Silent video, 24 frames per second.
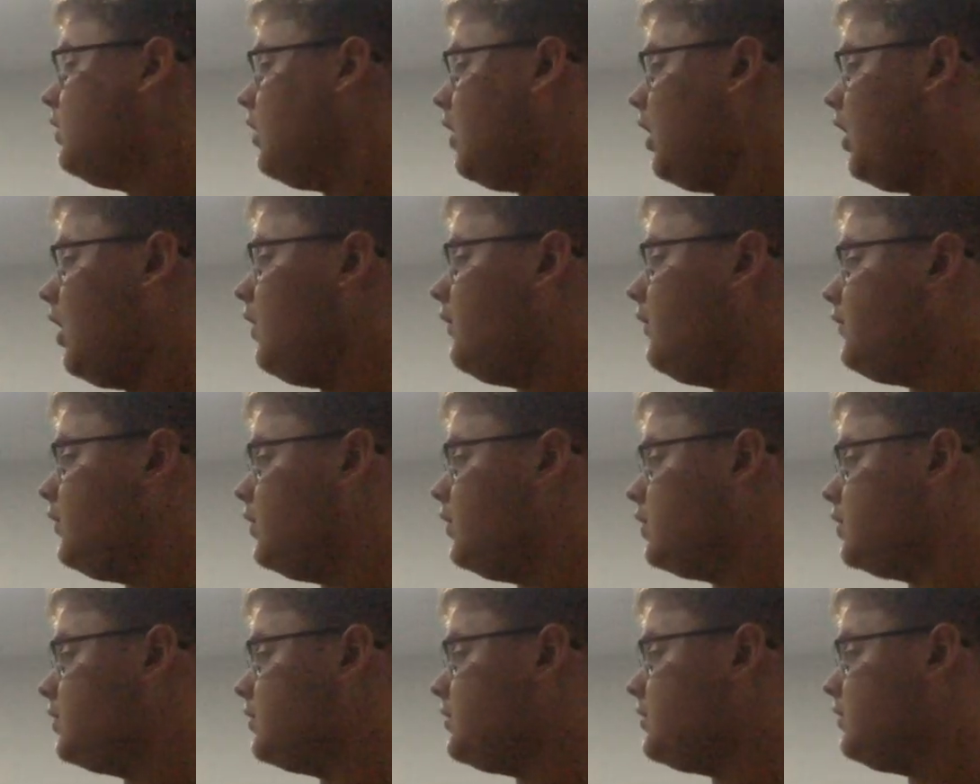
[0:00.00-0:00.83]
of
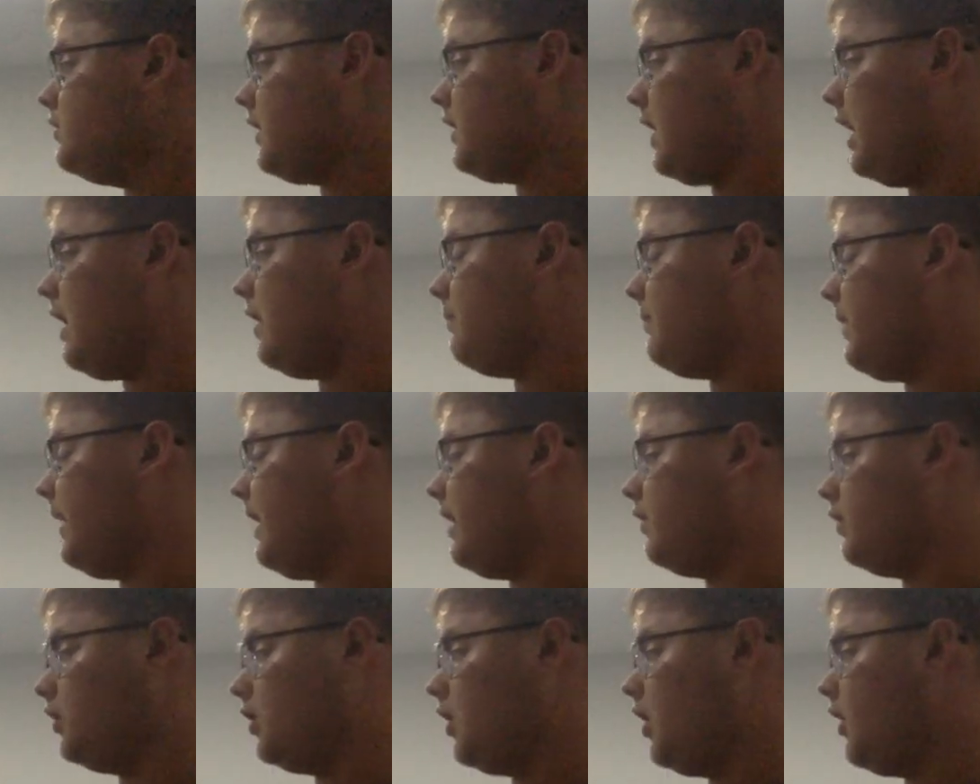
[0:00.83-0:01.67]
your
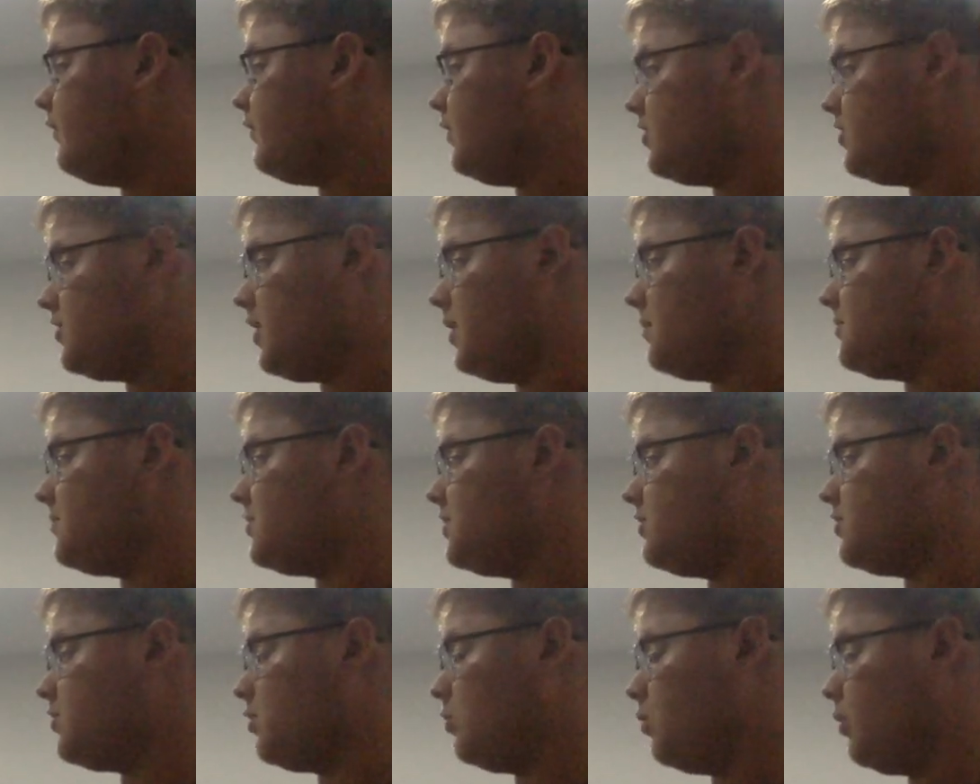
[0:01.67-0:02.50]
compound or of your
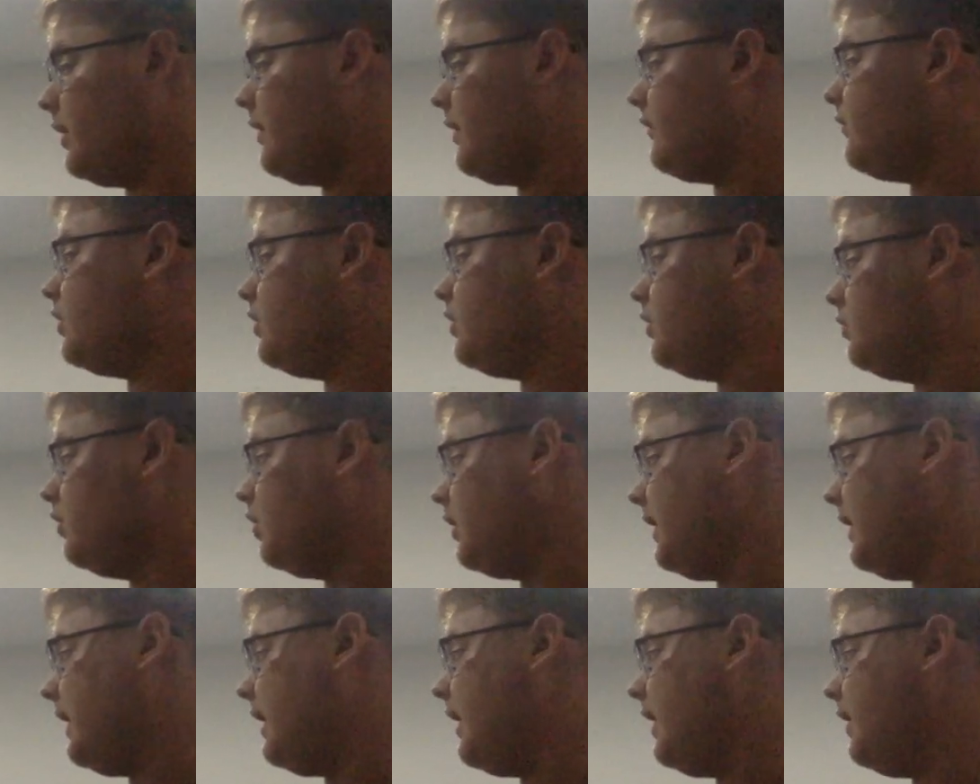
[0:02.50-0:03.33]
substance or whatever you're
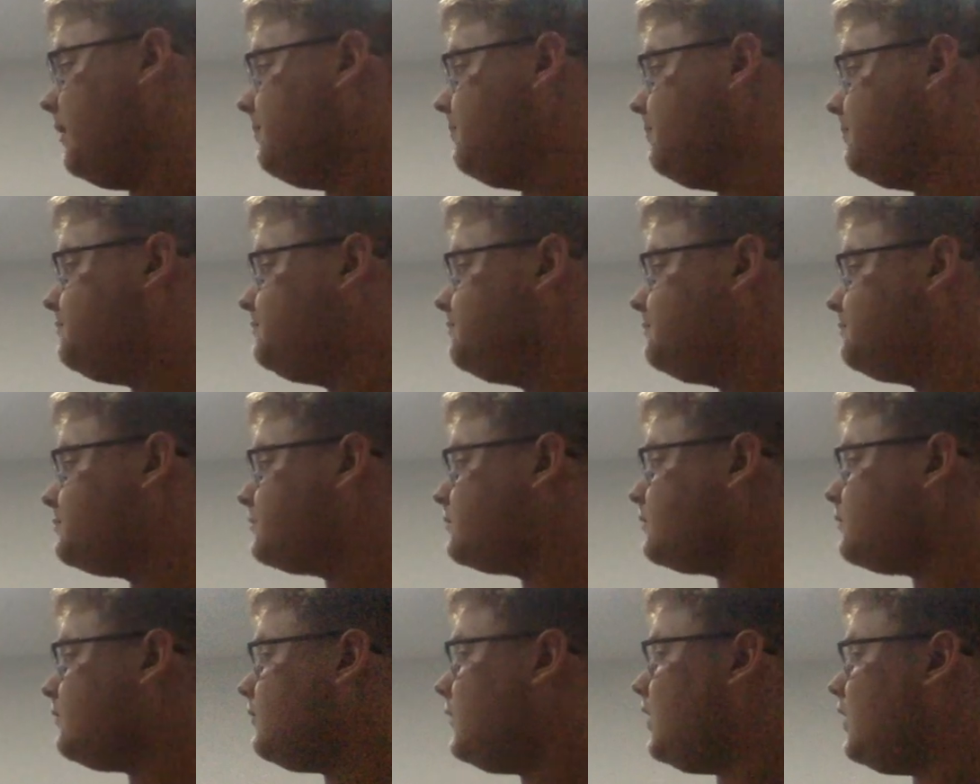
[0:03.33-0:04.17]
looking at,
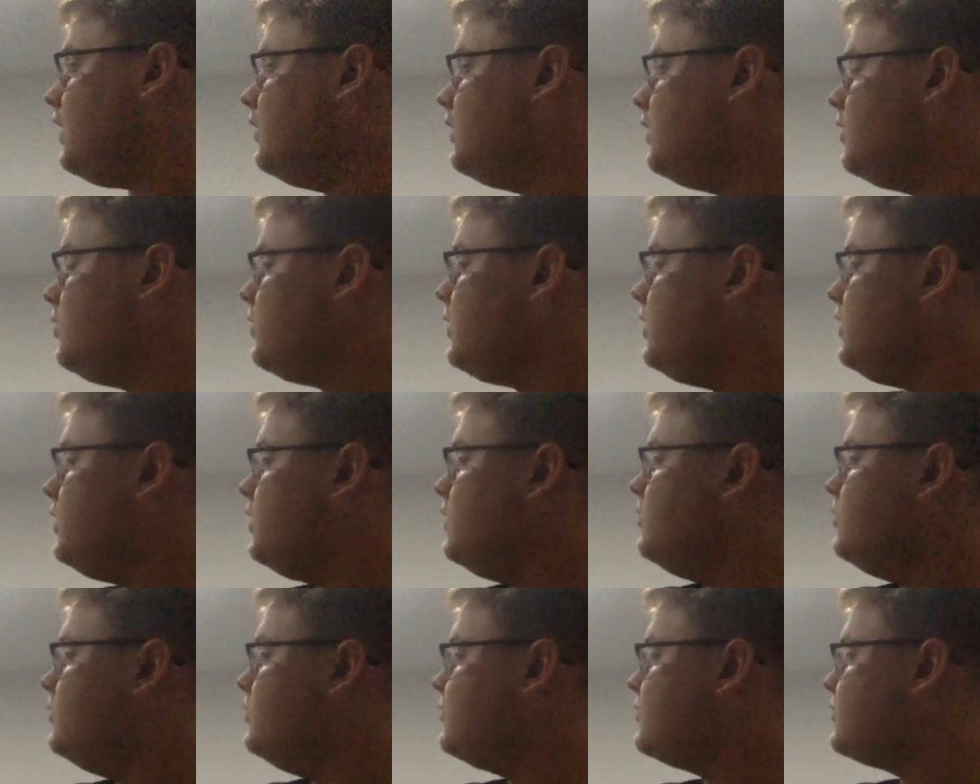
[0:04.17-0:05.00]
you can
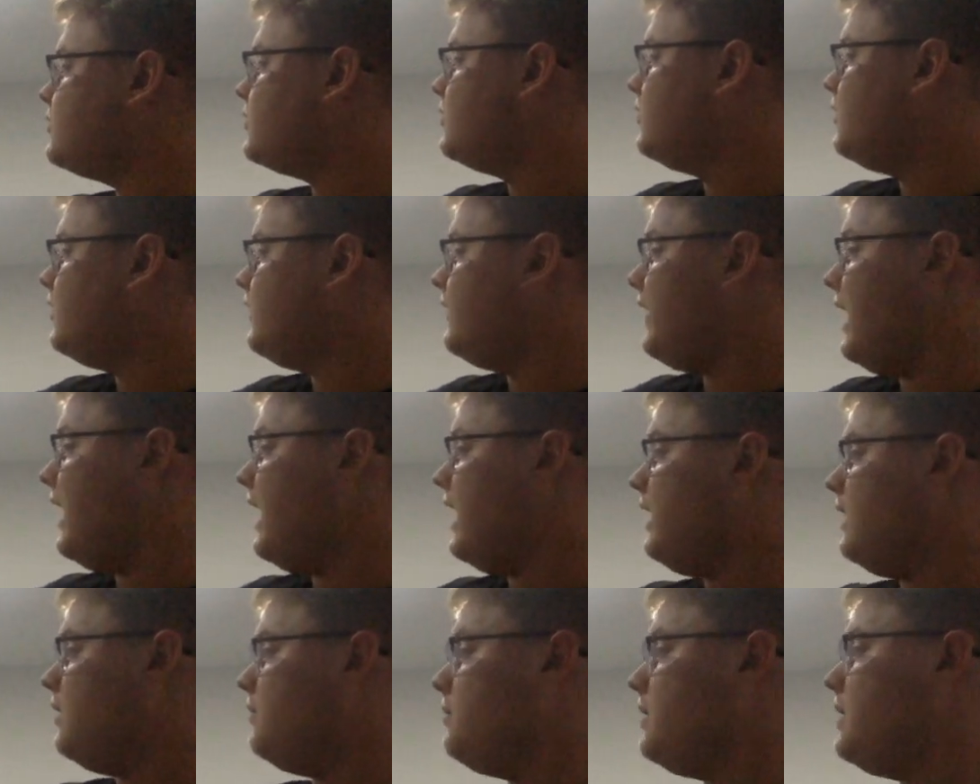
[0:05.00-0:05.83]
use the
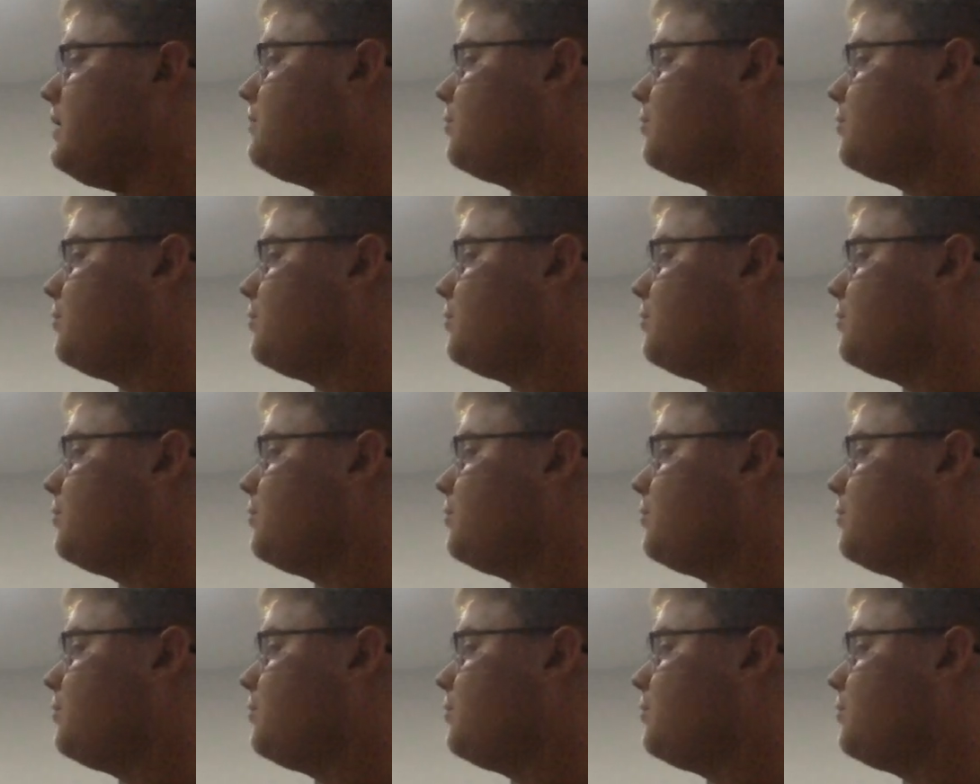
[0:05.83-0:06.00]
A and B